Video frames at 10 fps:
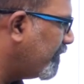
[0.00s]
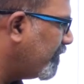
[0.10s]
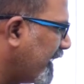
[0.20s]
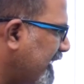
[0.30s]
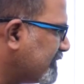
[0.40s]

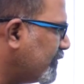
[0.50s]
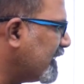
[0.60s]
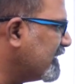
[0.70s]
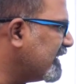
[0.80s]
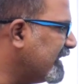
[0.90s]
minus
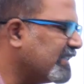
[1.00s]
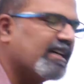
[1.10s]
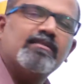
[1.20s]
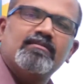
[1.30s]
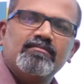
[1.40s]
14 is lesser
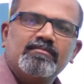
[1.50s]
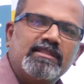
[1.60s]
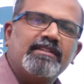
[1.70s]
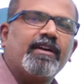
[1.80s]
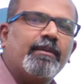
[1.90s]

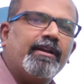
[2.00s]
than 5 by